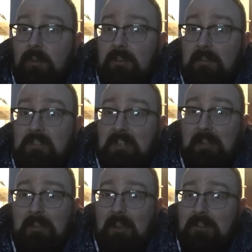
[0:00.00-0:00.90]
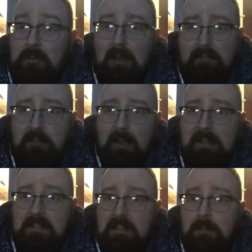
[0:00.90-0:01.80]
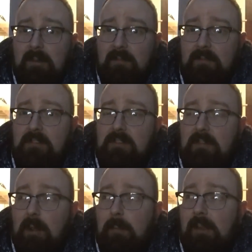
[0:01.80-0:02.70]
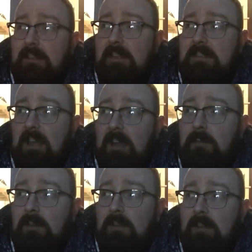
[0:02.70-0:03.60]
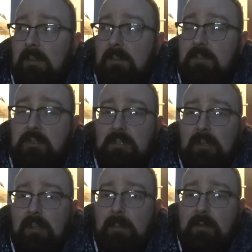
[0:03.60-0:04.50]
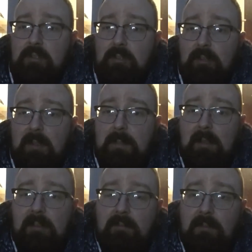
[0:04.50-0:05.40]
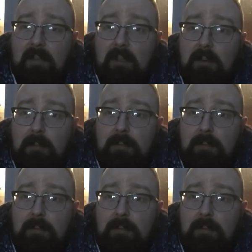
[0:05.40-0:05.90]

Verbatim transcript: you've still got 12 to 18 months, so you've got plenty of time to slowly but surely build everything up.